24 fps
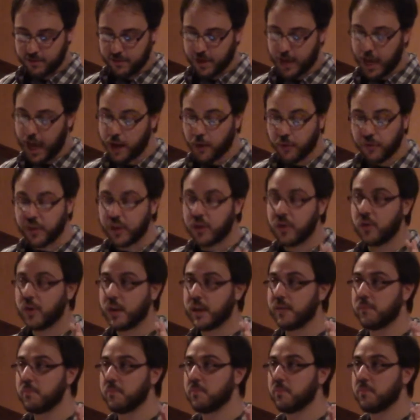I don't think you
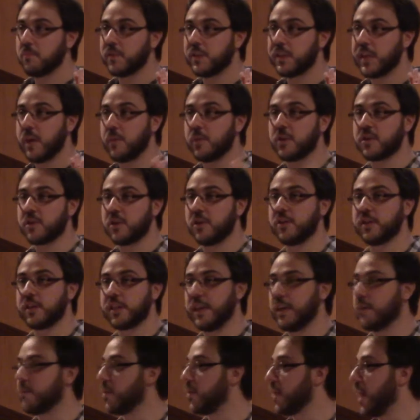can say with
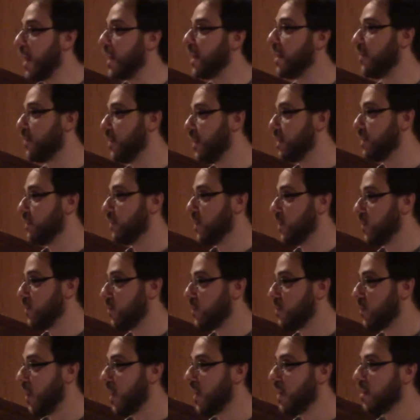certainty about any of these views,
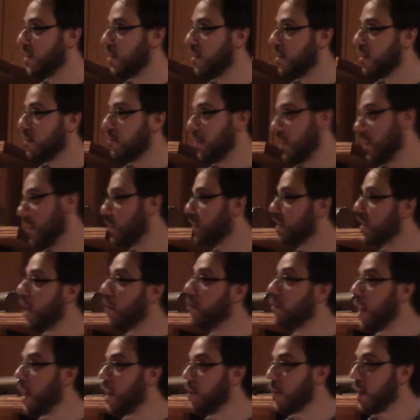right? But
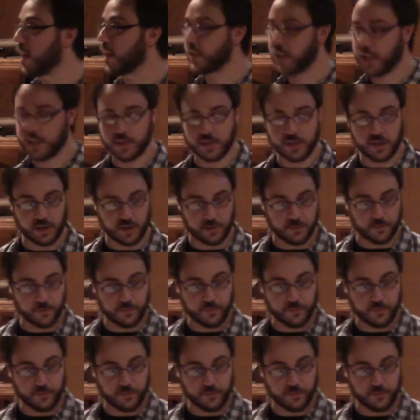some might make sense to you.